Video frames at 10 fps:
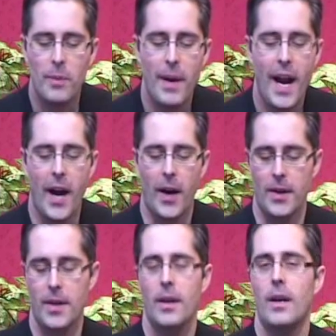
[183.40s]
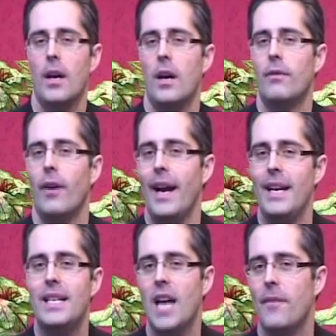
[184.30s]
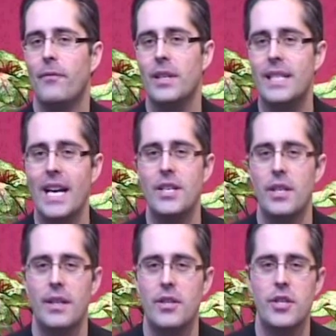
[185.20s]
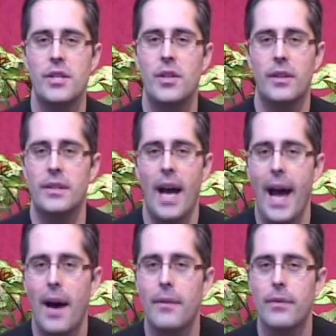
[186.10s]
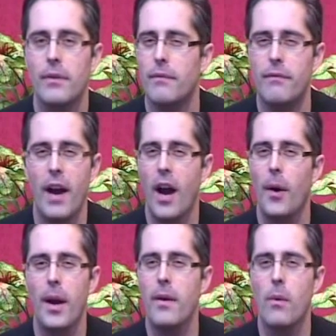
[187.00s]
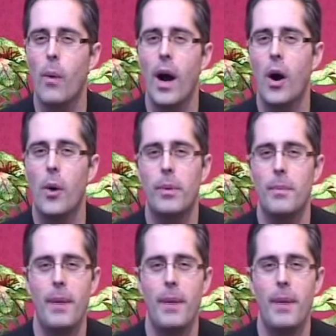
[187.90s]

prepared for any confrontation that she's going to have. Very well